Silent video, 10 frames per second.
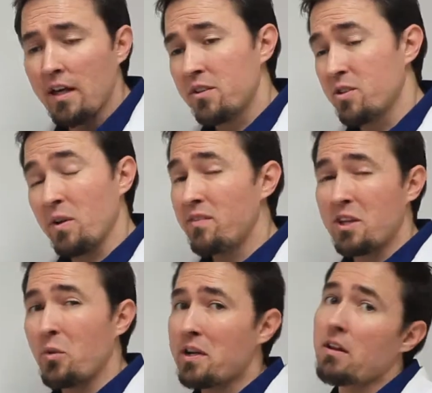So even
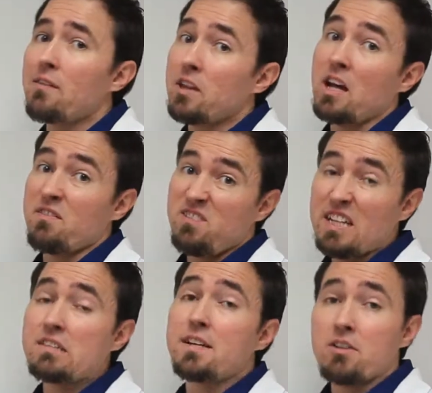though we don't have a lot of
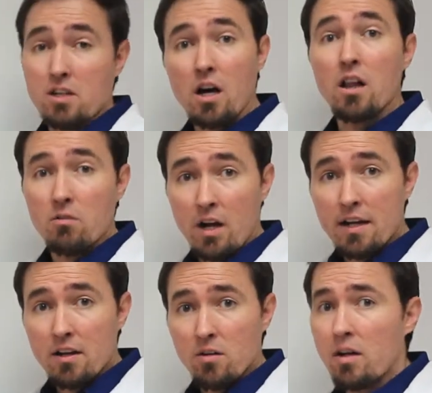fleas here in
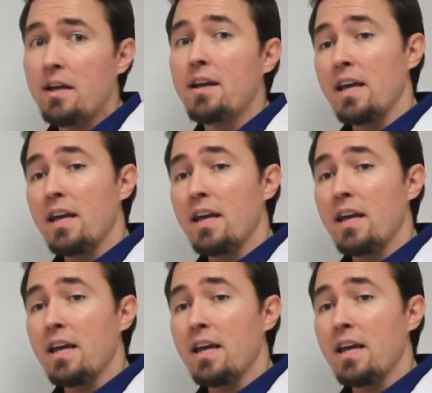Colorado,